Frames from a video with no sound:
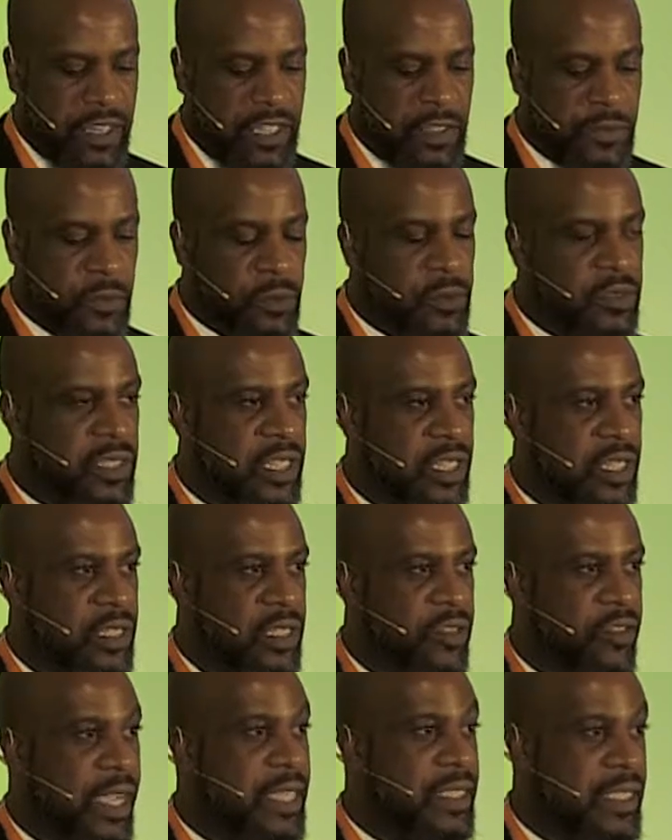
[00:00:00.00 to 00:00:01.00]
fall to
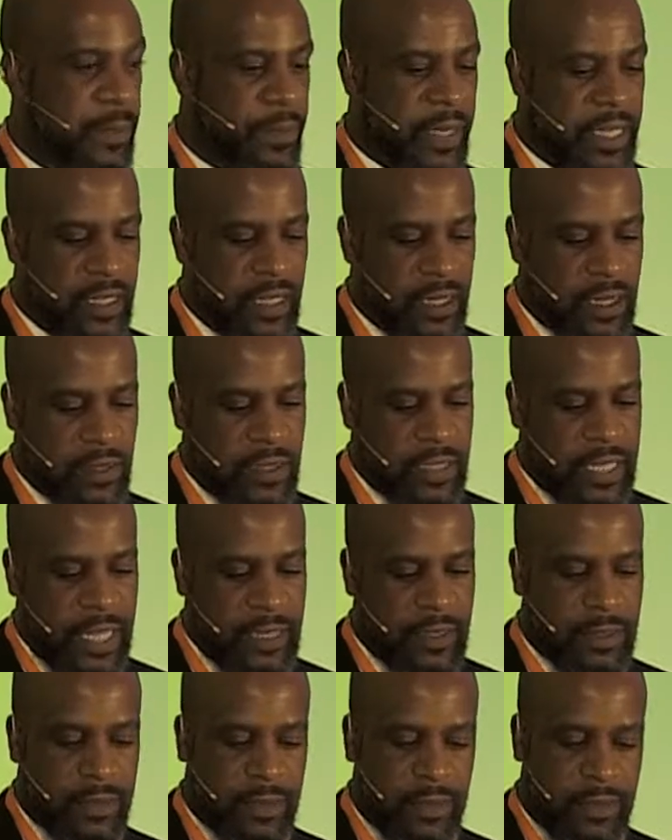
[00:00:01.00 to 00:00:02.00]
creating media
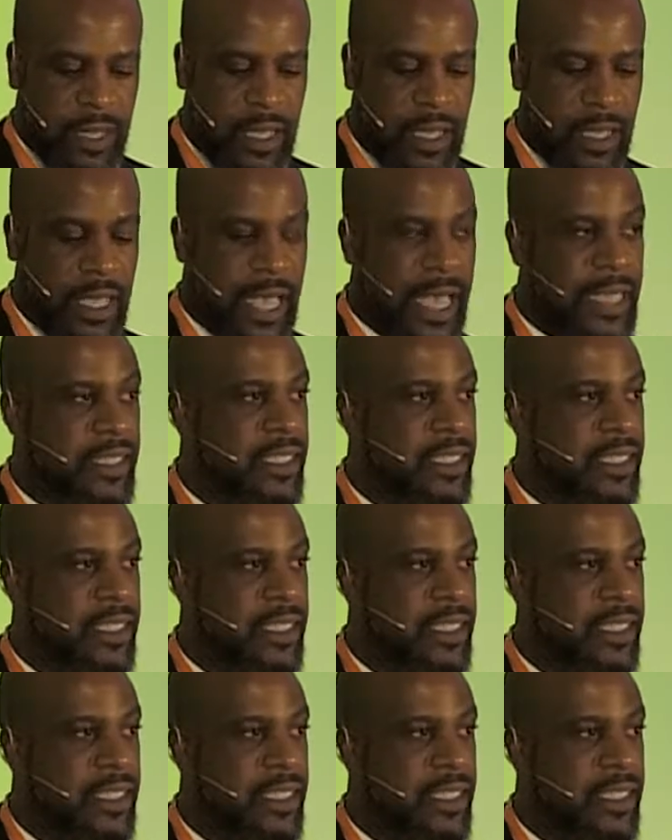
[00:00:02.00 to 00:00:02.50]
content and to